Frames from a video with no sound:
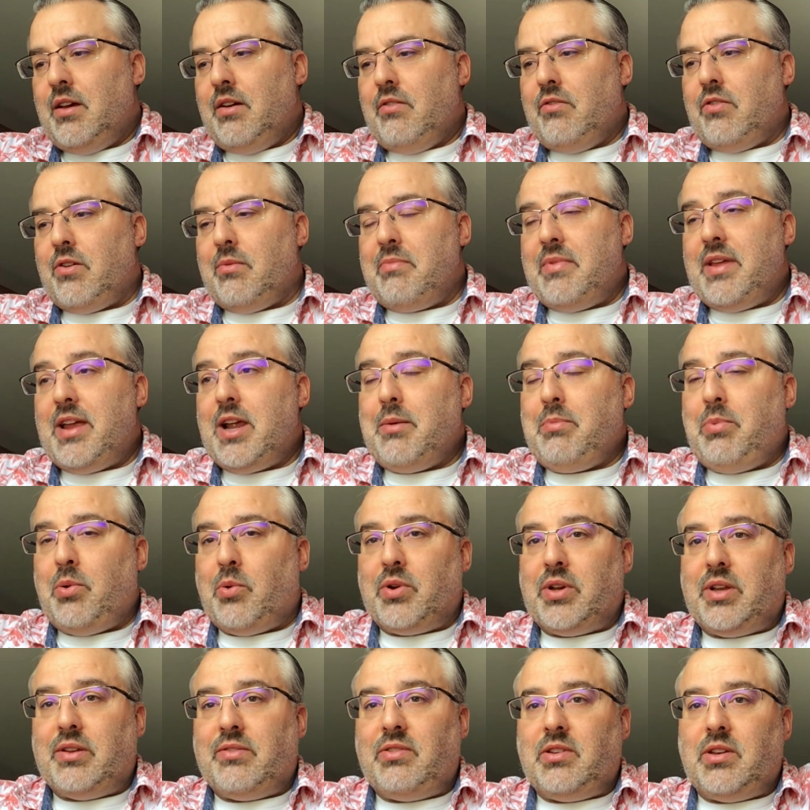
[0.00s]
from their
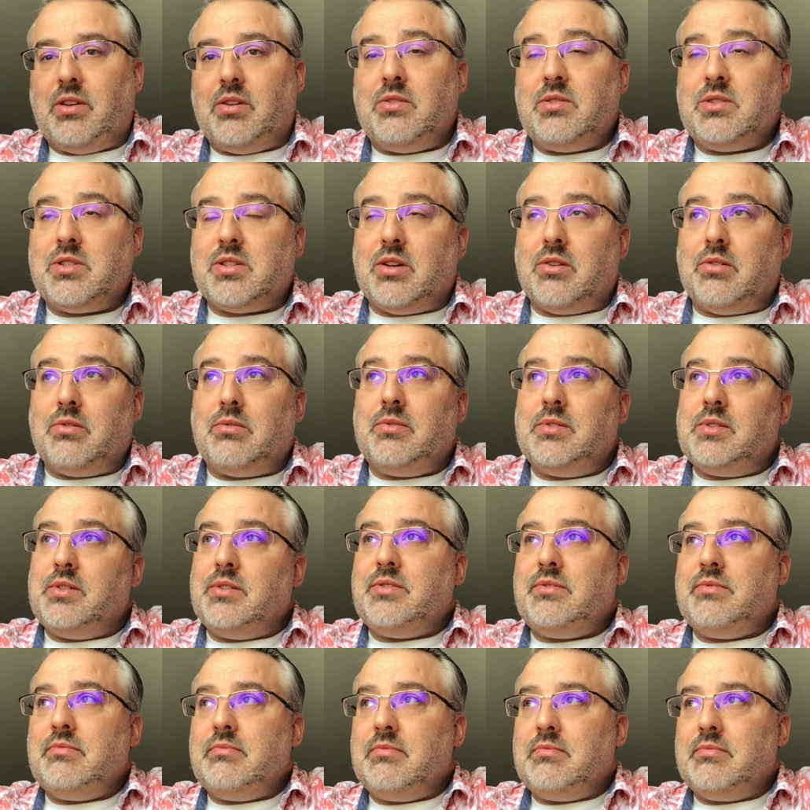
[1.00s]
point of view, so
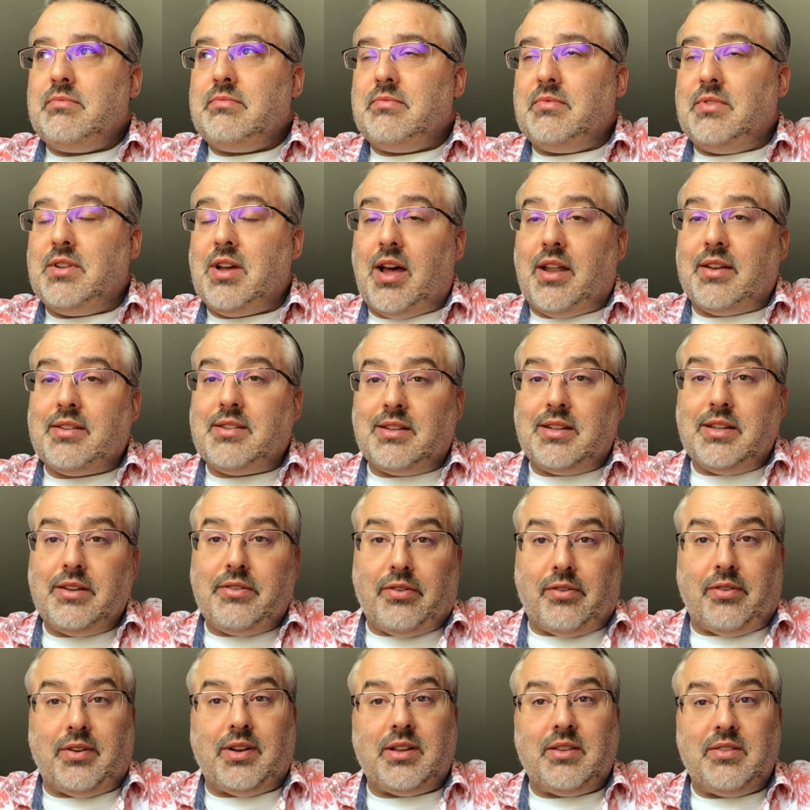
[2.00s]
not
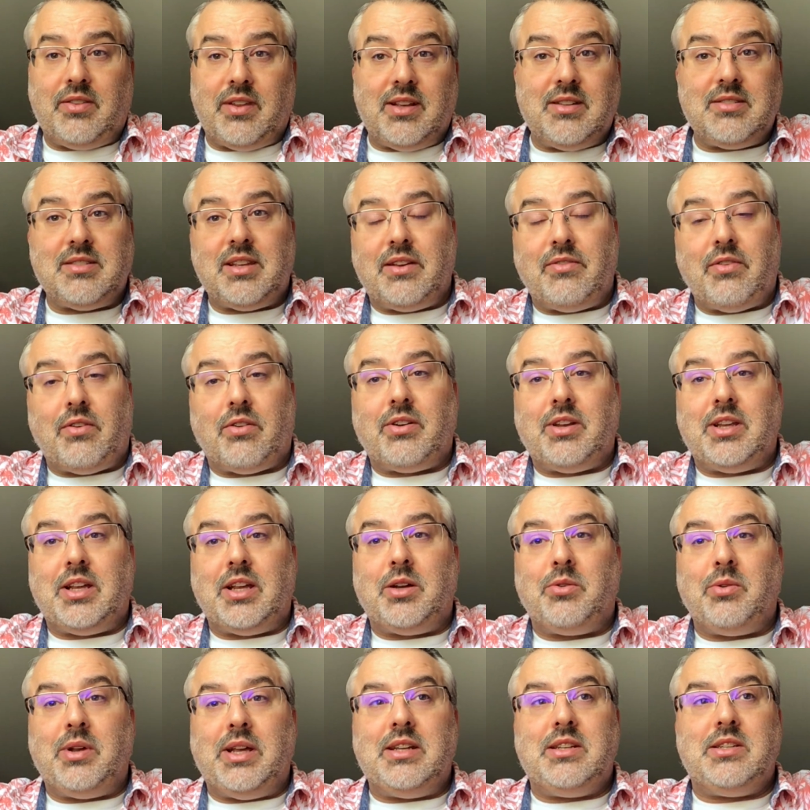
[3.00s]
delivering things they've already
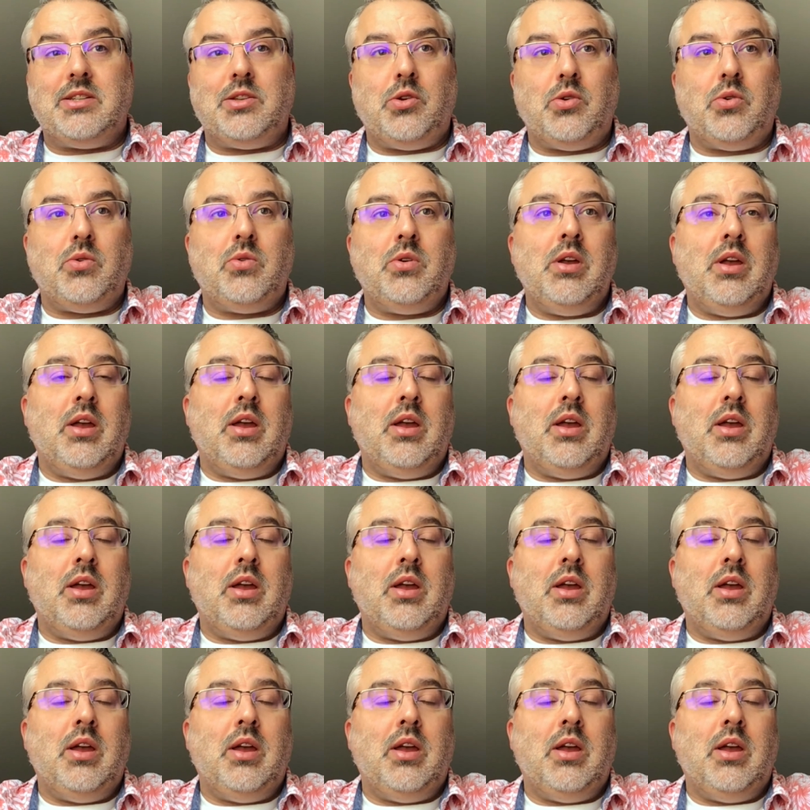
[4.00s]
agreed to